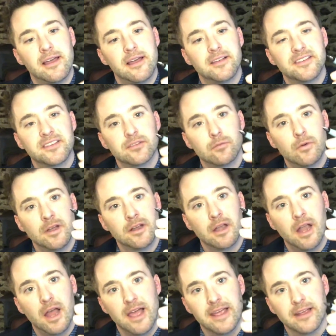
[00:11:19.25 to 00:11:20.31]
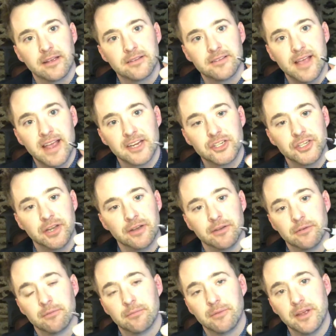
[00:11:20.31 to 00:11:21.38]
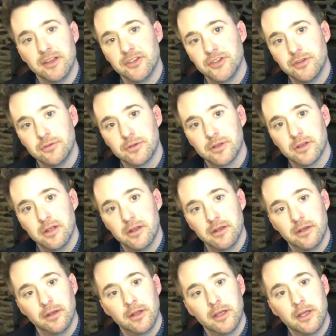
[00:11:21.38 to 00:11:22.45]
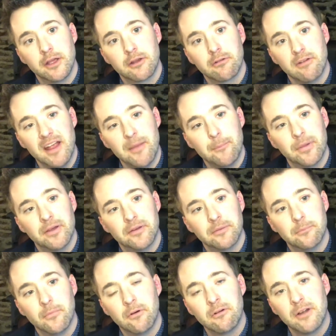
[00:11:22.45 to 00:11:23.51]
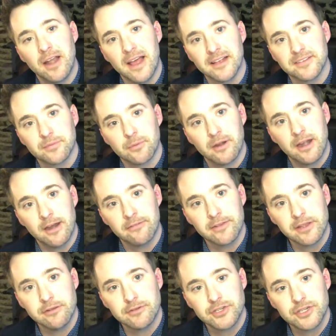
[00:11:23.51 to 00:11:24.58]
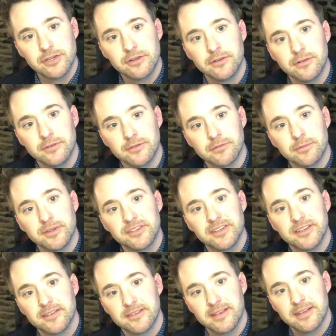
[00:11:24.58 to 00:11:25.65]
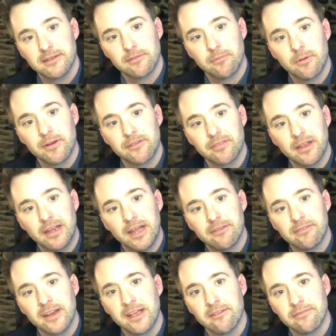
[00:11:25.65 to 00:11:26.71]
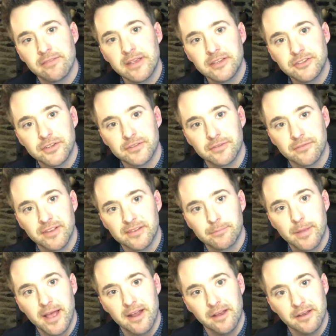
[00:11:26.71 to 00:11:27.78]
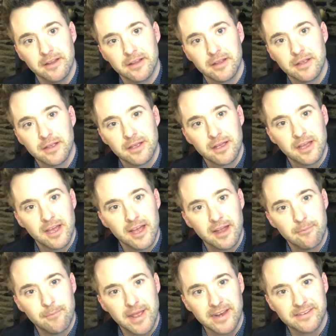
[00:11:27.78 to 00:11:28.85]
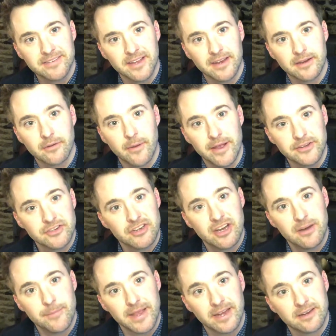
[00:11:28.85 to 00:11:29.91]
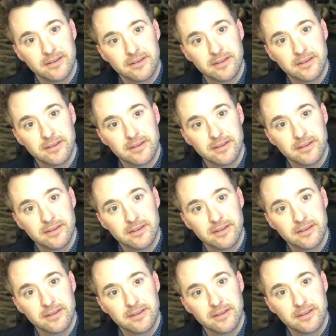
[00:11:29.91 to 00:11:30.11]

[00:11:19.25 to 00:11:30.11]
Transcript: swan-like section, which you can grip more or less wherever you choose, which is one of the lovelier features of this pen and makes it quite charming